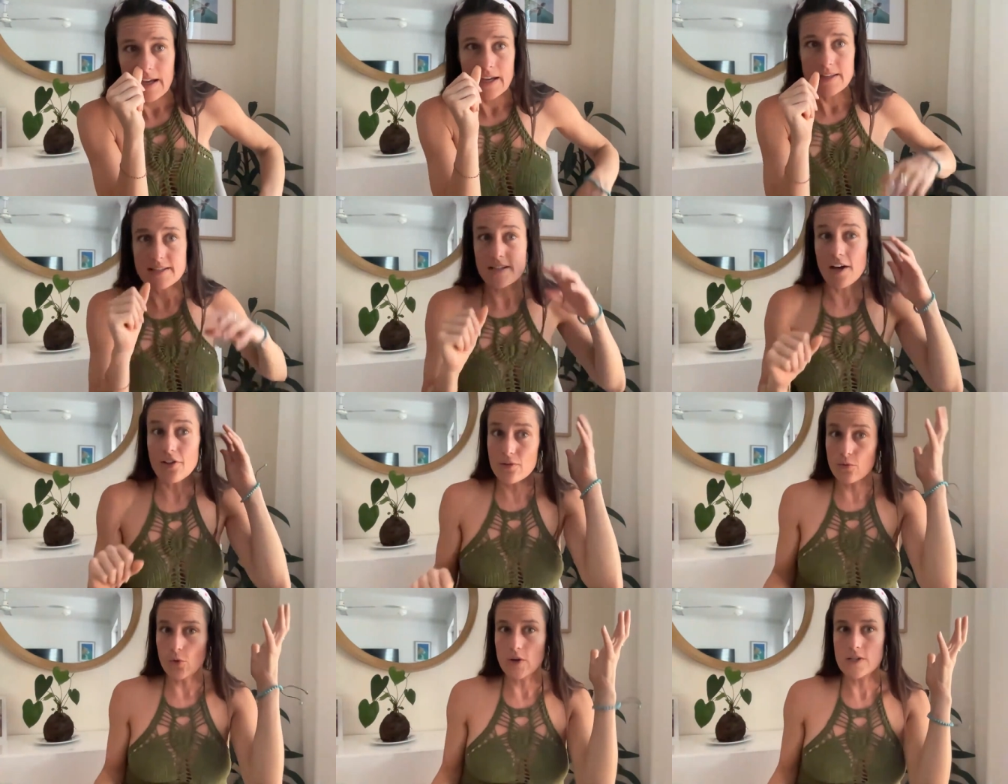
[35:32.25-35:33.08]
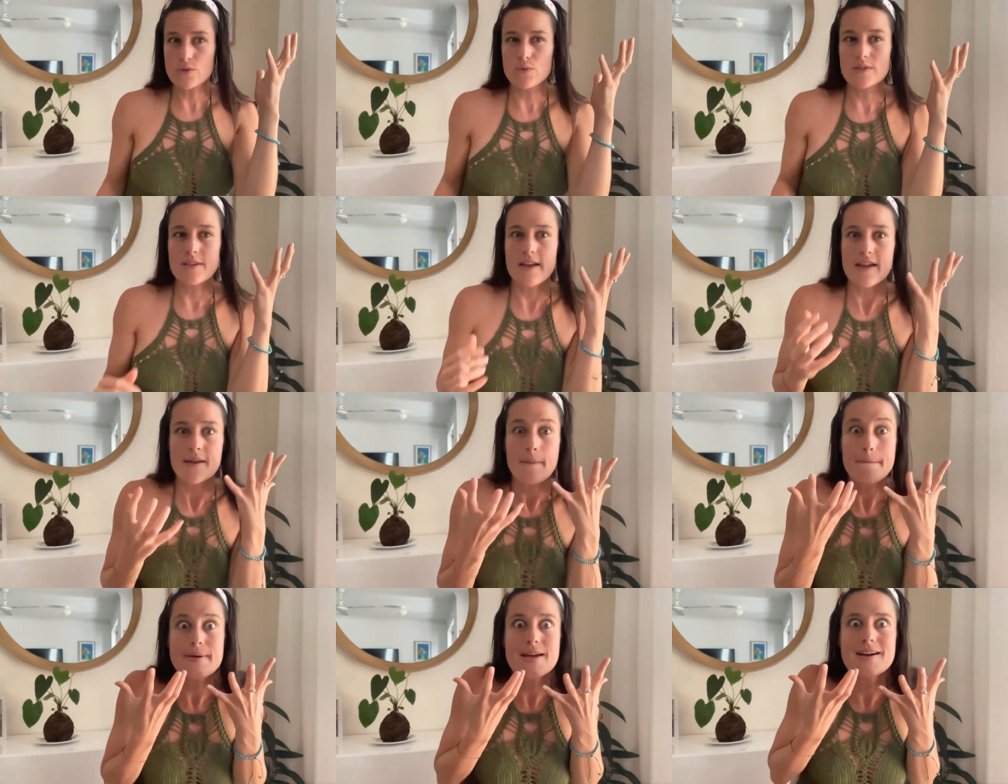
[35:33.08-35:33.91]
And this other voice was like,
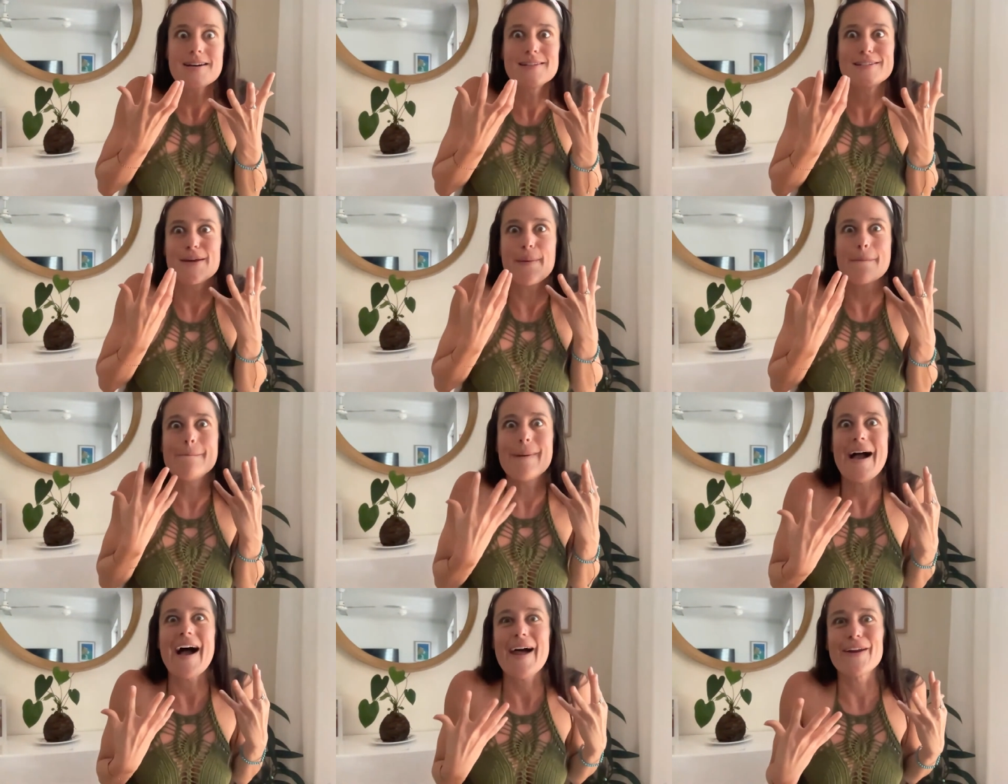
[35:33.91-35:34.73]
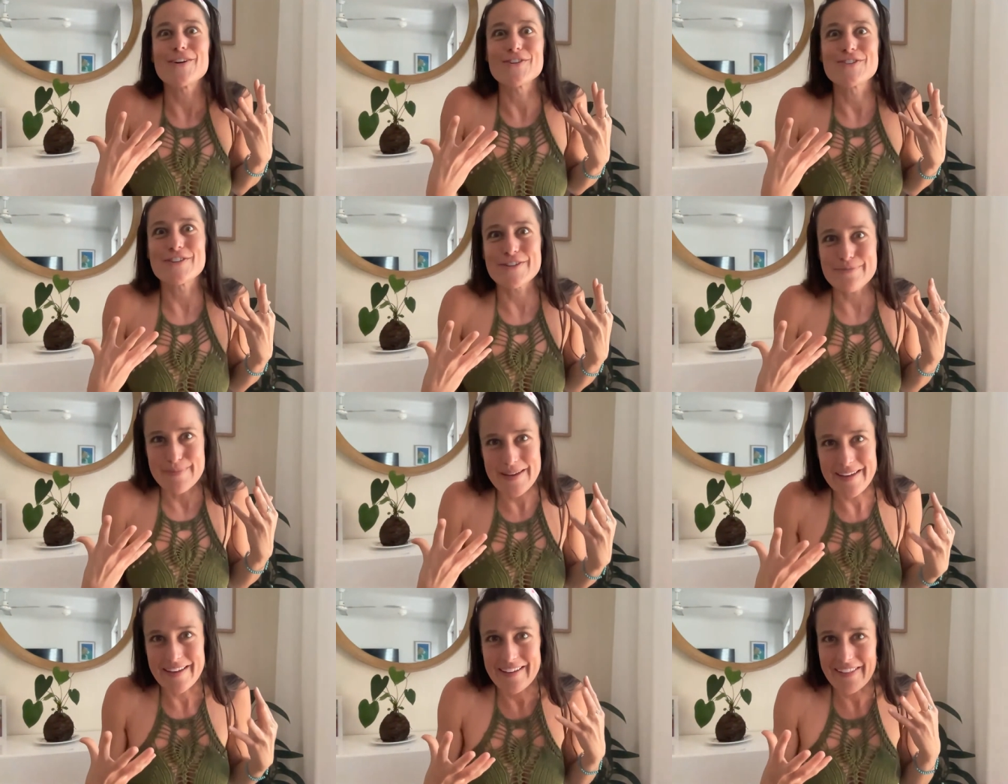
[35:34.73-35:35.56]
because it matters to
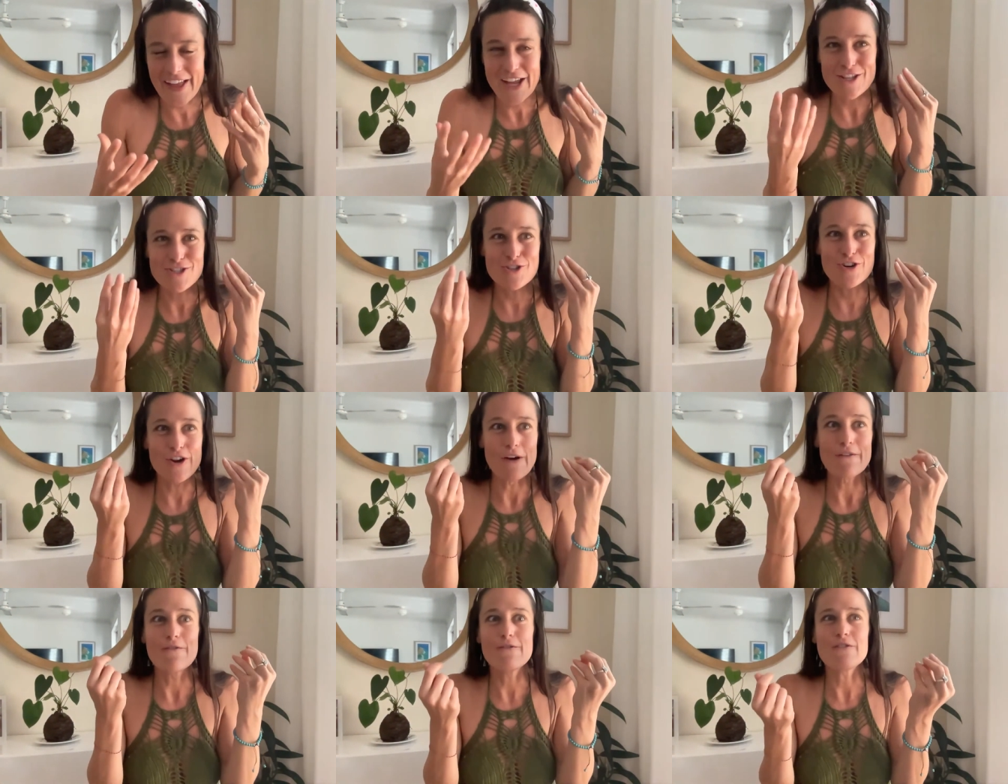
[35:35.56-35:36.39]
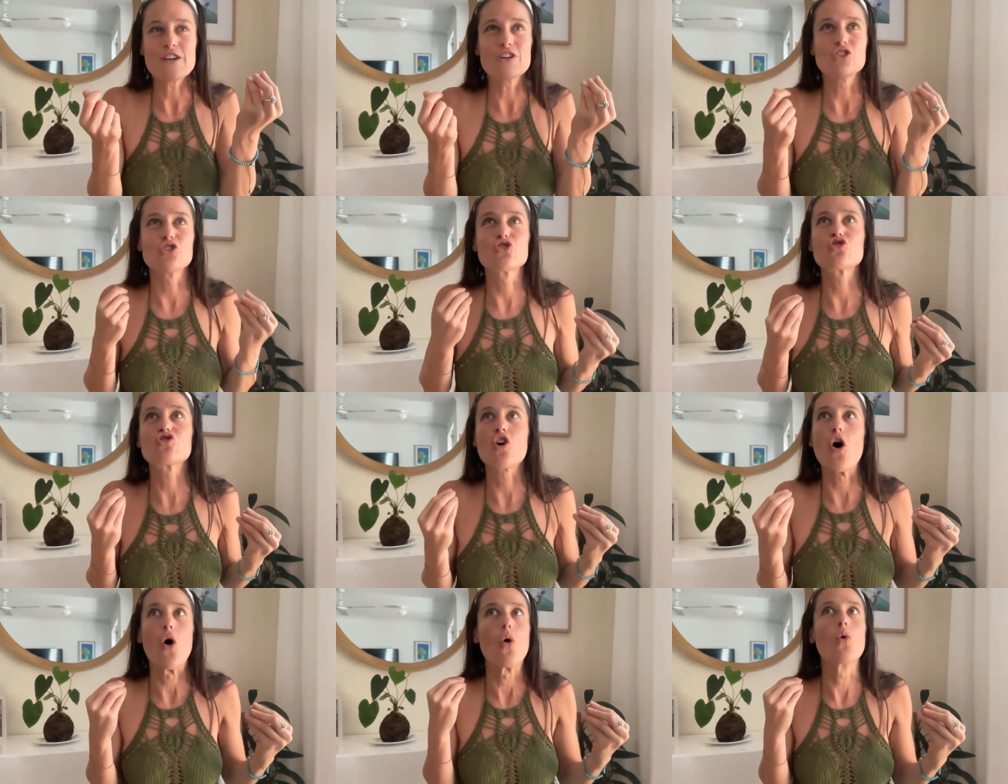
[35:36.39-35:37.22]
me. Like it's gonna feel
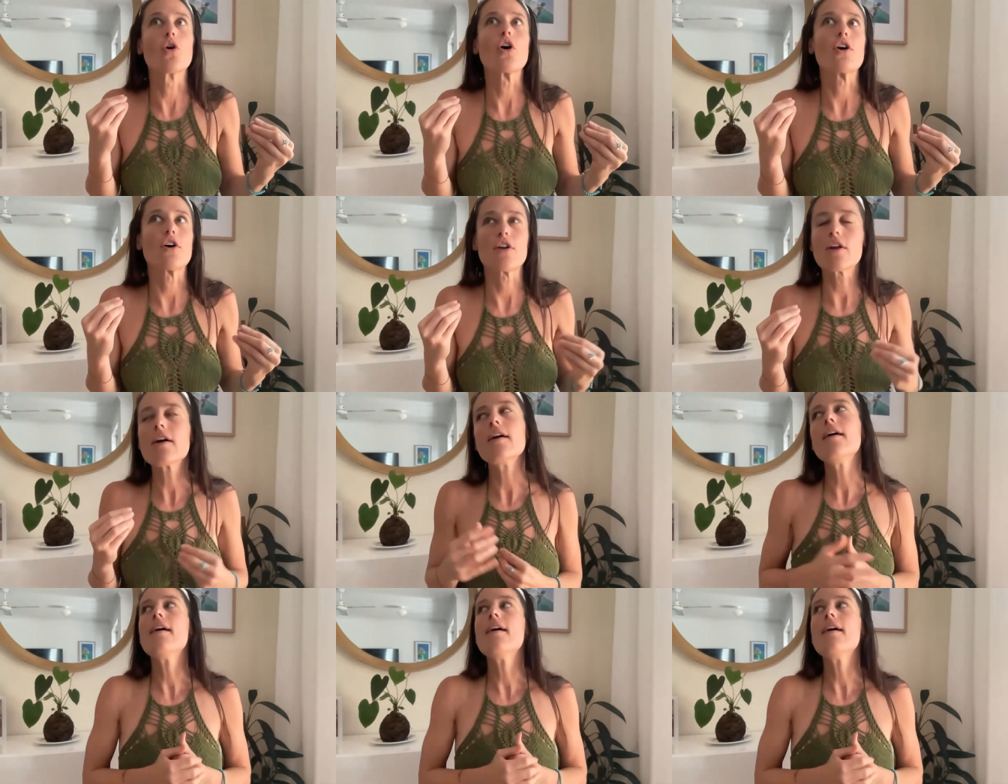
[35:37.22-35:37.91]
so good.